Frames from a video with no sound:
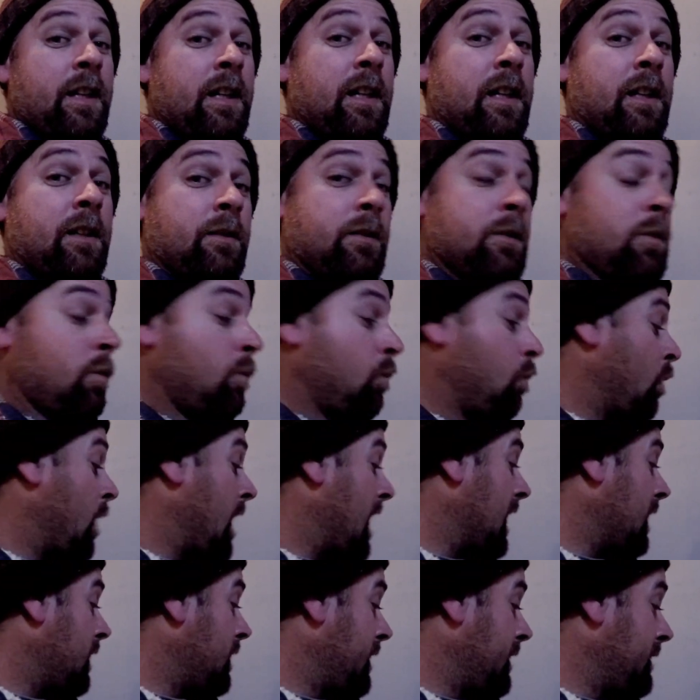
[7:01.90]
and
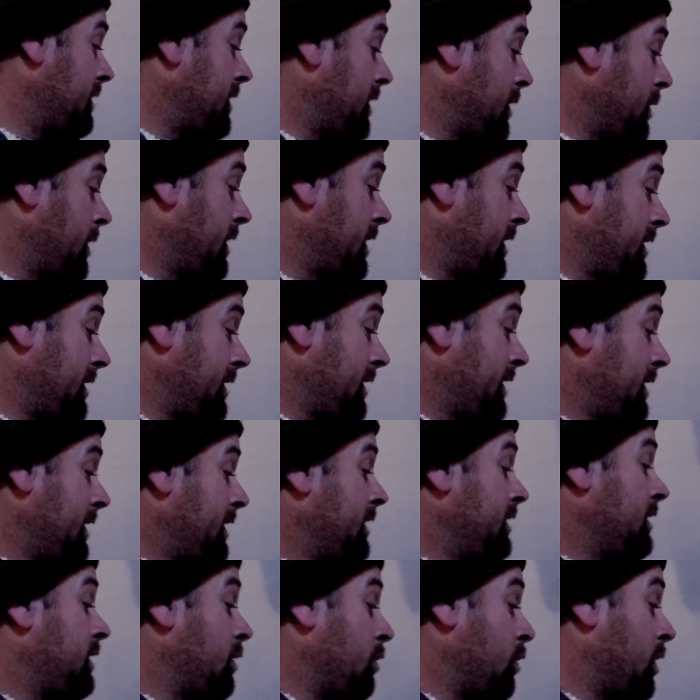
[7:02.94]
wire into it
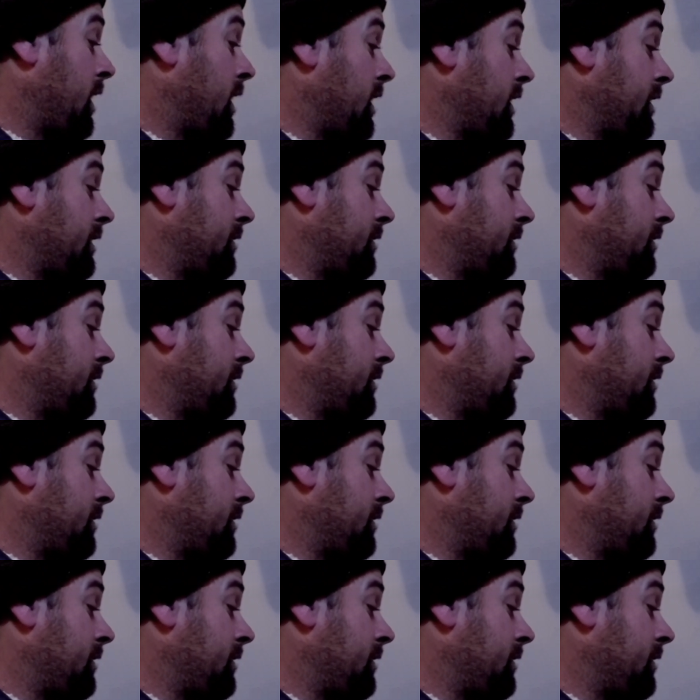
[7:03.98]
to where